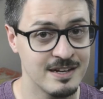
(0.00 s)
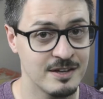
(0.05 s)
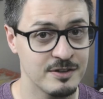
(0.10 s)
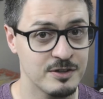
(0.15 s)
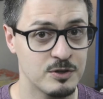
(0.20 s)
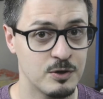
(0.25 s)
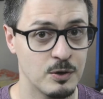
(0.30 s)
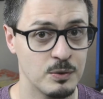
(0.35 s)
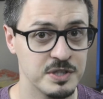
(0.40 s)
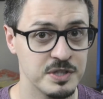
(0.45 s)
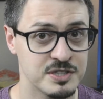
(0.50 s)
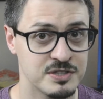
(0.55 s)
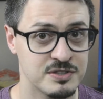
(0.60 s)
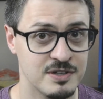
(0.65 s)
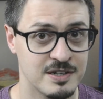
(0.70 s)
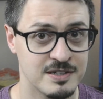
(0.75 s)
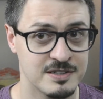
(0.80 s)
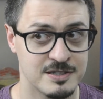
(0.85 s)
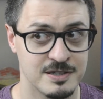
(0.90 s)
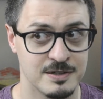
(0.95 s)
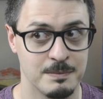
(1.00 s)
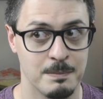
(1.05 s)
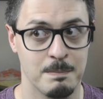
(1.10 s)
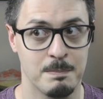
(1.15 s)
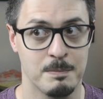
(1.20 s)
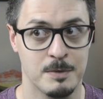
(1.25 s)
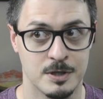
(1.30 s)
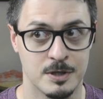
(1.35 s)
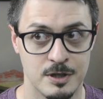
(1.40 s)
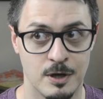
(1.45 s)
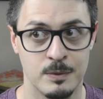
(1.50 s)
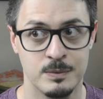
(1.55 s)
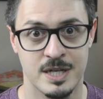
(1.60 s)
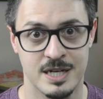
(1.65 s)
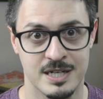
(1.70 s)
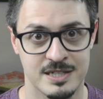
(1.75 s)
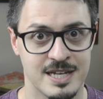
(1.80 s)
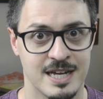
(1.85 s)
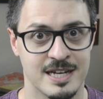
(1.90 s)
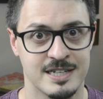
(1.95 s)
Now, the goal is not to clone
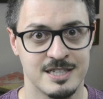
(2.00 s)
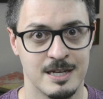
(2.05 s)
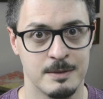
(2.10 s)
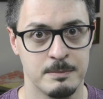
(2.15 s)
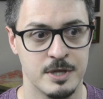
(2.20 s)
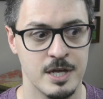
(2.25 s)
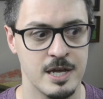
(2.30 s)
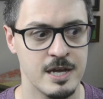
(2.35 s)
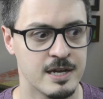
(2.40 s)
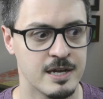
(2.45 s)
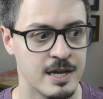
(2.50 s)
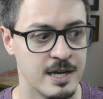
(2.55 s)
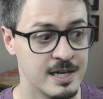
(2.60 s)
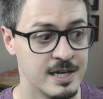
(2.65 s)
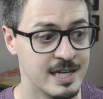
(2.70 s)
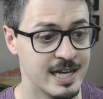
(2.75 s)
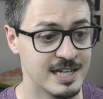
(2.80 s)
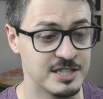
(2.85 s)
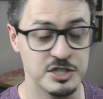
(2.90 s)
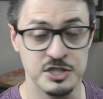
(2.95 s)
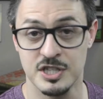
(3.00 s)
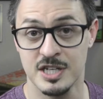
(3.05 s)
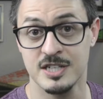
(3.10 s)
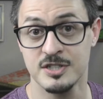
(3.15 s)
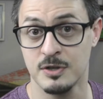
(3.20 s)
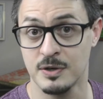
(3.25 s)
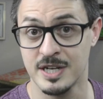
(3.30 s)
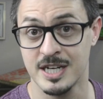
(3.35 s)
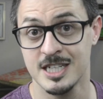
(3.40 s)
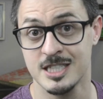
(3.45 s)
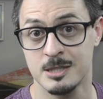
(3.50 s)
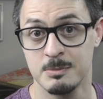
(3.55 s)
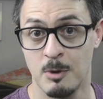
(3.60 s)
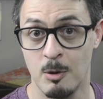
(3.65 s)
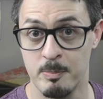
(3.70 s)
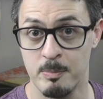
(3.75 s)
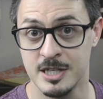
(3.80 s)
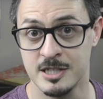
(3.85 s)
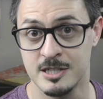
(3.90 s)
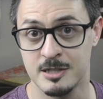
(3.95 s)
that exact same thing. It's just to start getting some
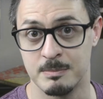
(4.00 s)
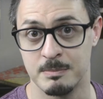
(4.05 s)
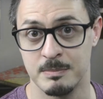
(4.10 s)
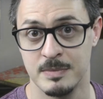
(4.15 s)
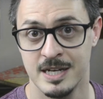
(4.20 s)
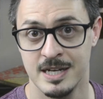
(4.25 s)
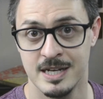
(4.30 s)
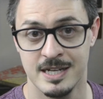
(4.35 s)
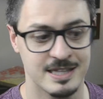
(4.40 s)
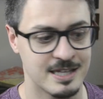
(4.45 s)
momentum.